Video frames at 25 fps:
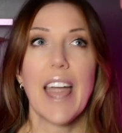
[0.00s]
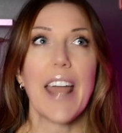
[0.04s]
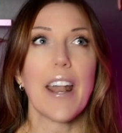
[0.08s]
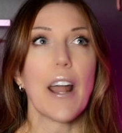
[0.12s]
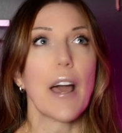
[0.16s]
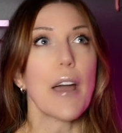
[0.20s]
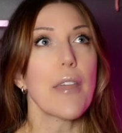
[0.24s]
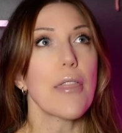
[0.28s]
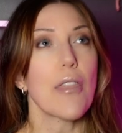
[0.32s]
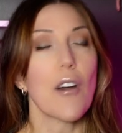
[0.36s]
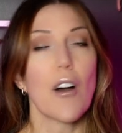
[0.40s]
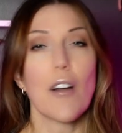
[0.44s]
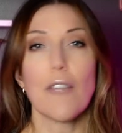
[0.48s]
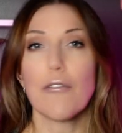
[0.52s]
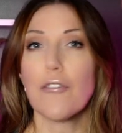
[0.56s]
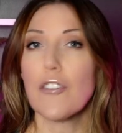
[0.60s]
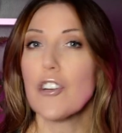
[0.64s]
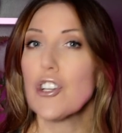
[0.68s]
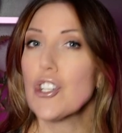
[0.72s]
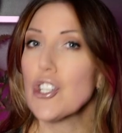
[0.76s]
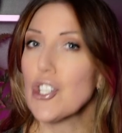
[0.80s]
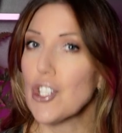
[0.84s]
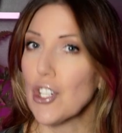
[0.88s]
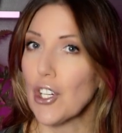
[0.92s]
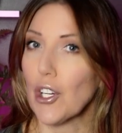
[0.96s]
And I thought
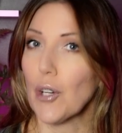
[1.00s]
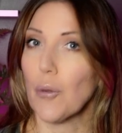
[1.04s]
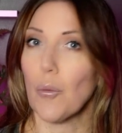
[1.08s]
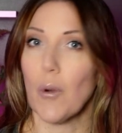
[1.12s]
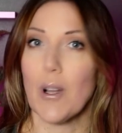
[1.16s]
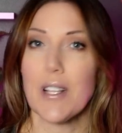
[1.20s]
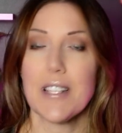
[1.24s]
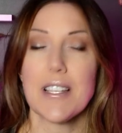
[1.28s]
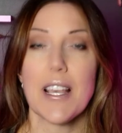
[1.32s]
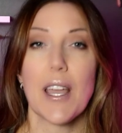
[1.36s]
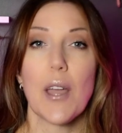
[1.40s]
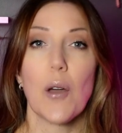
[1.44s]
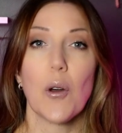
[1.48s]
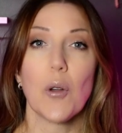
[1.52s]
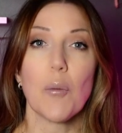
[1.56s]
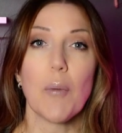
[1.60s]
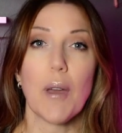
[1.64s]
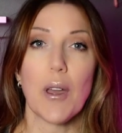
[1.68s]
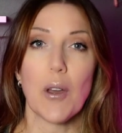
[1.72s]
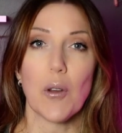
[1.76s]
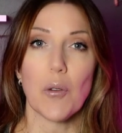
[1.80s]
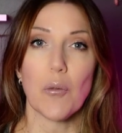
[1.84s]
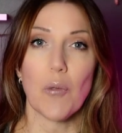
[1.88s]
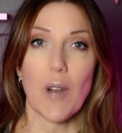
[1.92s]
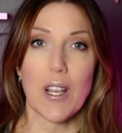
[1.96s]
for sure, once I owned
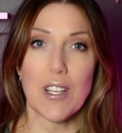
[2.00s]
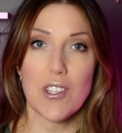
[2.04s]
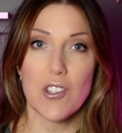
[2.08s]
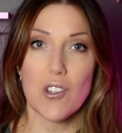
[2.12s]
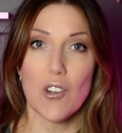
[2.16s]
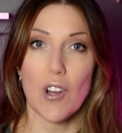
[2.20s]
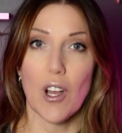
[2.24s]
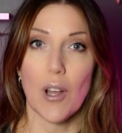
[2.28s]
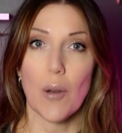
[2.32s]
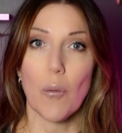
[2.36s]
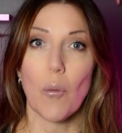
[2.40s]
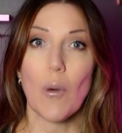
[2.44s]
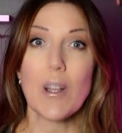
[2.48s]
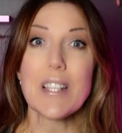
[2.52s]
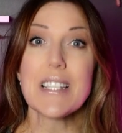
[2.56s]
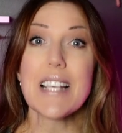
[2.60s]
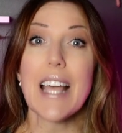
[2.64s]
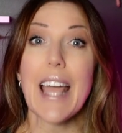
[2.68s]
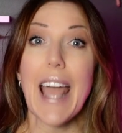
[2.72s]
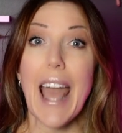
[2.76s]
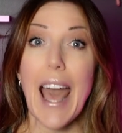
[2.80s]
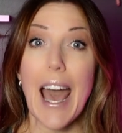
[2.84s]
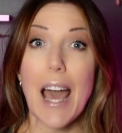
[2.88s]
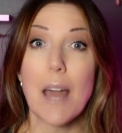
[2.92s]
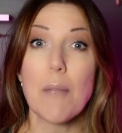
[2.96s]
my own restaurant, once
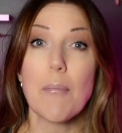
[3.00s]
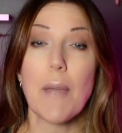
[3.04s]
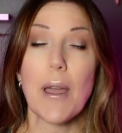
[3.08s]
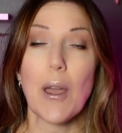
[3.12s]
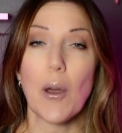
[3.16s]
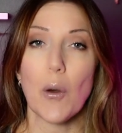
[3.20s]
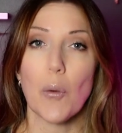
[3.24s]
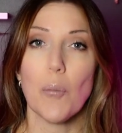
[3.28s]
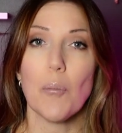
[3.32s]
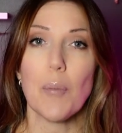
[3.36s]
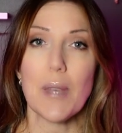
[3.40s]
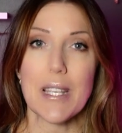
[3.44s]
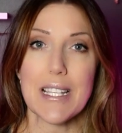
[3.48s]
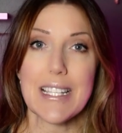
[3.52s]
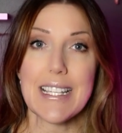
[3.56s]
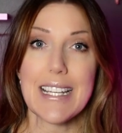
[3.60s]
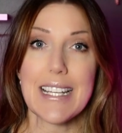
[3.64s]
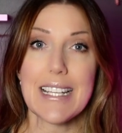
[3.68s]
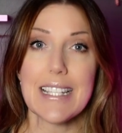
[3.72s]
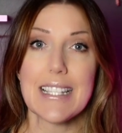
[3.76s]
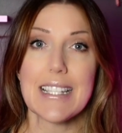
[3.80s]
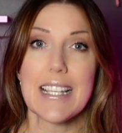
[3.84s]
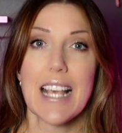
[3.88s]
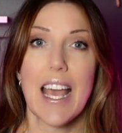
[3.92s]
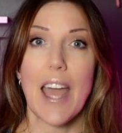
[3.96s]
I had my own
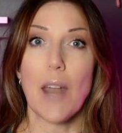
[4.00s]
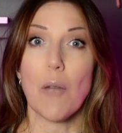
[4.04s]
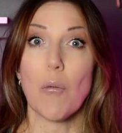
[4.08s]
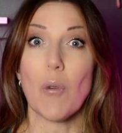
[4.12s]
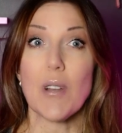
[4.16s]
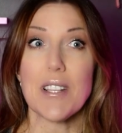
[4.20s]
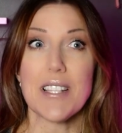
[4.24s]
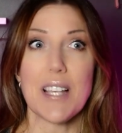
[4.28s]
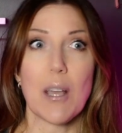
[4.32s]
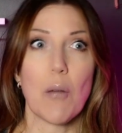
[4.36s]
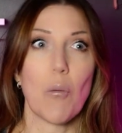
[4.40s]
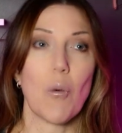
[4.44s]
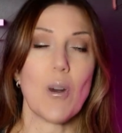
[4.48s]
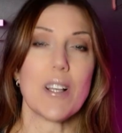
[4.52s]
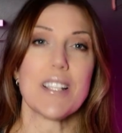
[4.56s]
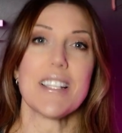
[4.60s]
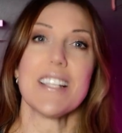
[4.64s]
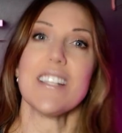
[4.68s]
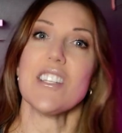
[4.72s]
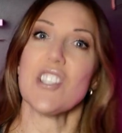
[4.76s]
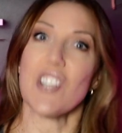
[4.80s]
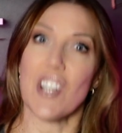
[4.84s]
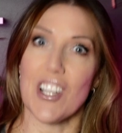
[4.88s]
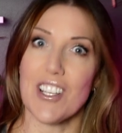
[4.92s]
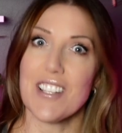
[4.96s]
business, and once I
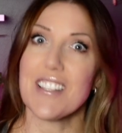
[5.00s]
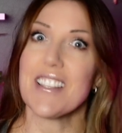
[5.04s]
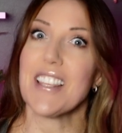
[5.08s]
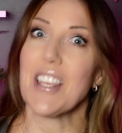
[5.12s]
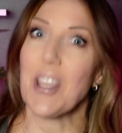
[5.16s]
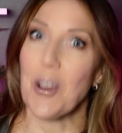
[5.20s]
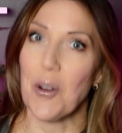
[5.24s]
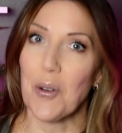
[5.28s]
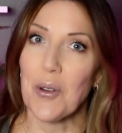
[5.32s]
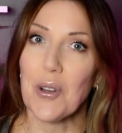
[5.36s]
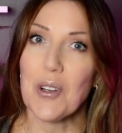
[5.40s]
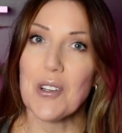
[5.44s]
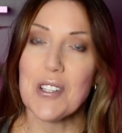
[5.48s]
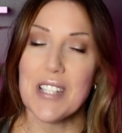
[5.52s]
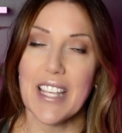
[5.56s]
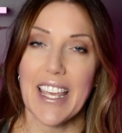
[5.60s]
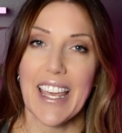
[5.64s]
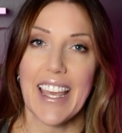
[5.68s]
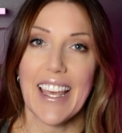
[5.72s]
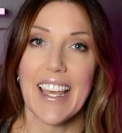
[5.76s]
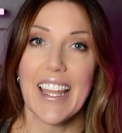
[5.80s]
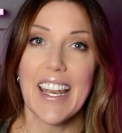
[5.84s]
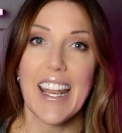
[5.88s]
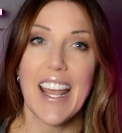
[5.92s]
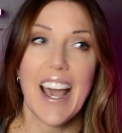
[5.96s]
wasn't just the owner's
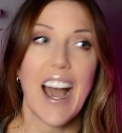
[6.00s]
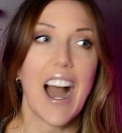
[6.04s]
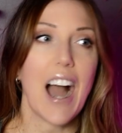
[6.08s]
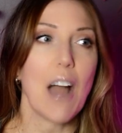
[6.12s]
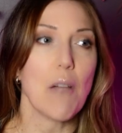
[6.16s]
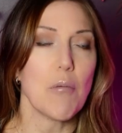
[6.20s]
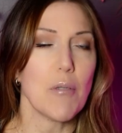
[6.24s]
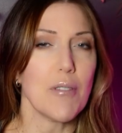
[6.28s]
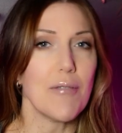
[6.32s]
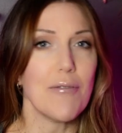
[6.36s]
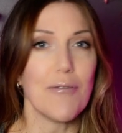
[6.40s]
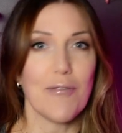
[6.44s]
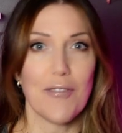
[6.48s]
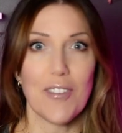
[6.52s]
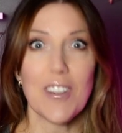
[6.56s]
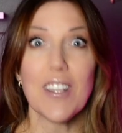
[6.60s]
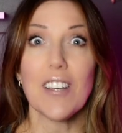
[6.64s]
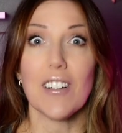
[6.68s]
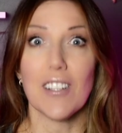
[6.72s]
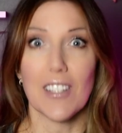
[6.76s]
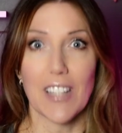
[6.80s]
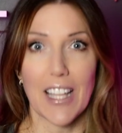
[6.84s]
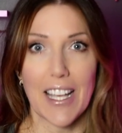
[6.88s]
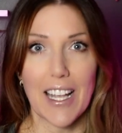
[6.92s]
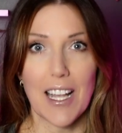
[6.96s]
kid, I would
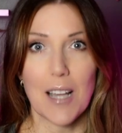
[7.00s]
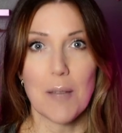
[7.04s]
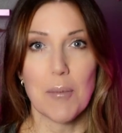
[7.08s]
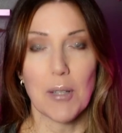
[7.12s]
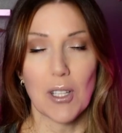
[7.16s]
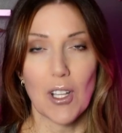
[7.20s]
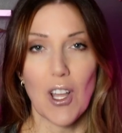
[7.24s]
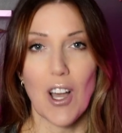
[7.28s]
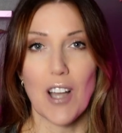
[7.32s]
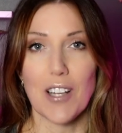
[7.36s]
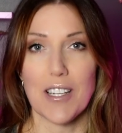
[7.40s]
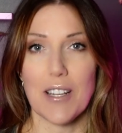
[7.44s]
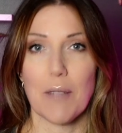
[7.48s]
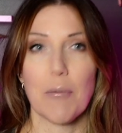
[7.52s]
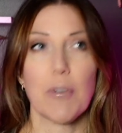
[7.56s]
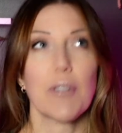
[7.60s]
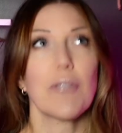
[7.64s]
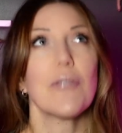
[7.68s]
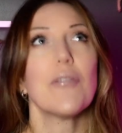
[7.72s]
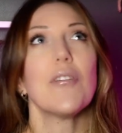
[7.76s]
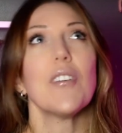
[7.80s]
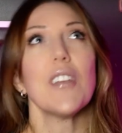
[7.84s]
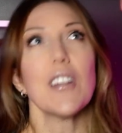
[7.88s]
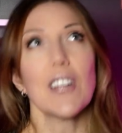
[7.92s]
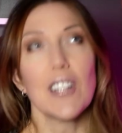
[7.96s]
feel like I belonged. I would
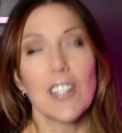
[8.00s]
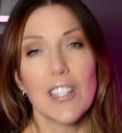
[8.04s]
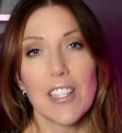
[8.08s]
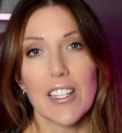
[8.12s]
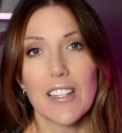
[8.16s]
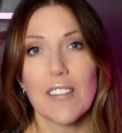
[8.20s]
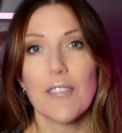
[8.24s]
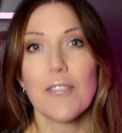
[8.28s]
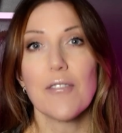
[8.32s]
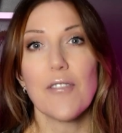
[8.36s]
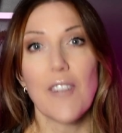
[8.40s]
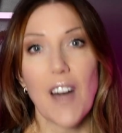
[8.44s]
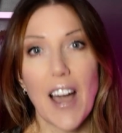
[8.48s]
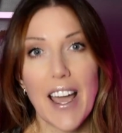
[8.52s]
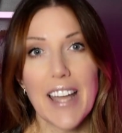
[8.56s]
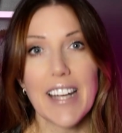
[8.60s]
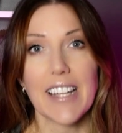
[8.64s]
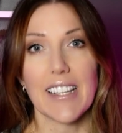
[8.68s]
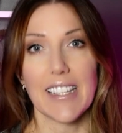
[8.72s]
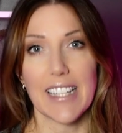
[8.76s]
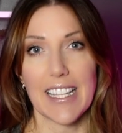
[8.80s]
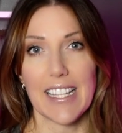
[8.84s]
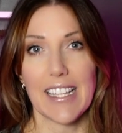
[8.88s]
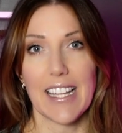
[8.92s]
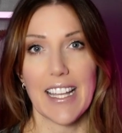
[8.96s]
feel
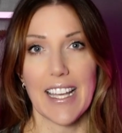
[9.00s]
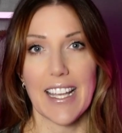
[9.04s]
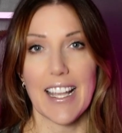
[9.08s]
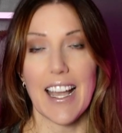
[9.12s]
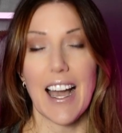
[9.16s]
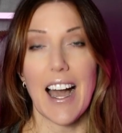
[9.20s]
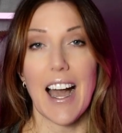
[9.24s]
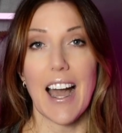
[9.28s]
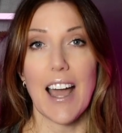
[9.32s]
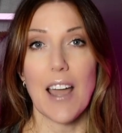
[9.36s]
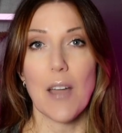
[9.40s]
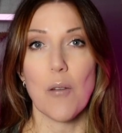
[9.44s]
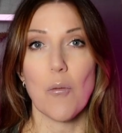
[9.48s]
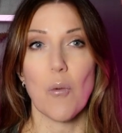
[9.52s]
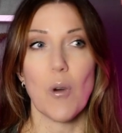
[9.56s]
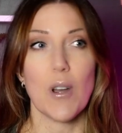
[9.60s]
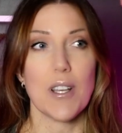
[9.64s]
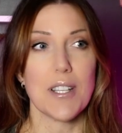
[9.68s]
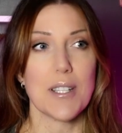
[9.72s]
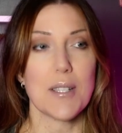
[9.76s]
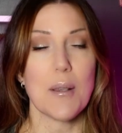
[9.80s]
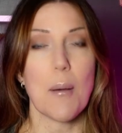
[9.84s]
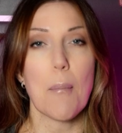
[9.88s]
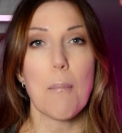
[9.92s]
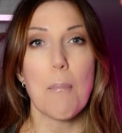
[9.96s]
finally like I
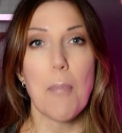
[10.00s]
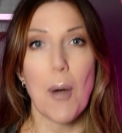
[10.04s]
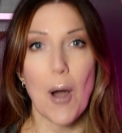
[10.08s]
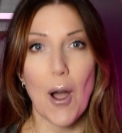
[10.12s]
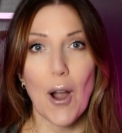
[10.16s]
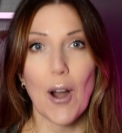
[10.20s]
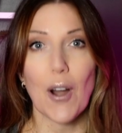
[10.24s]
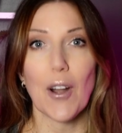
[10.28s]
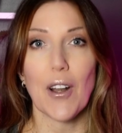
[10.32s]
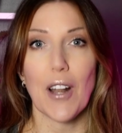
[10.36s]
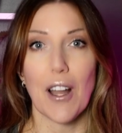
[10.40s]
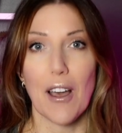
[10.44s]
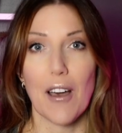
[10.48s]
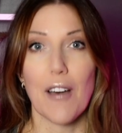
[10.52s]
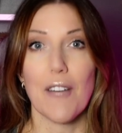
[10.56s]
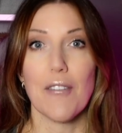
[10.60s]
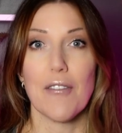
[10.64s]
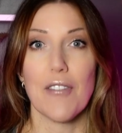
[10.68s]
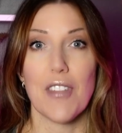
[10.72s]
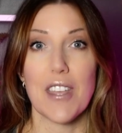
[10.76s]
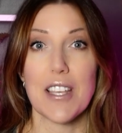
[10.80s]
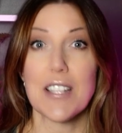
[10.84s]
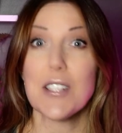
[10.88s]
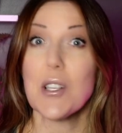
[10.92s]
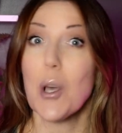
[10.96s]
was part
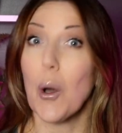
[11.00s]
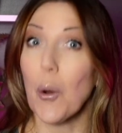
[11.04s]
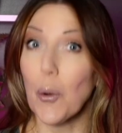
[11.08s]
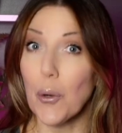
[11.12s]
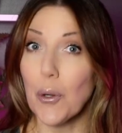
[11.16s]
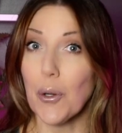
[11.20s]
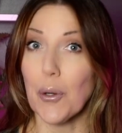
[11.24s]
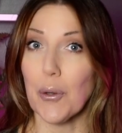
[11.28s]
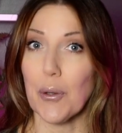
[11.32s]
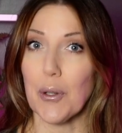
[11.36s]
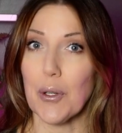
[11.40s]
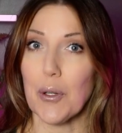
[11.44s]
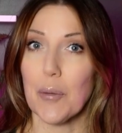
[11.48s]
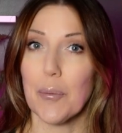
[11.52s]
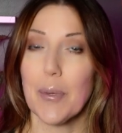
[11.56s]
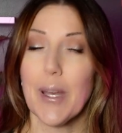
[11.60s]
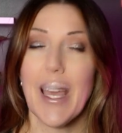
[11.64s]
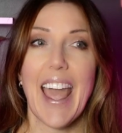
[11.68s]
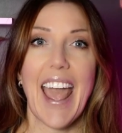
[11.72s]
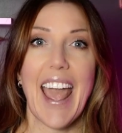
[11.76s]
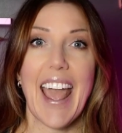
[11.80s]
of this owner group.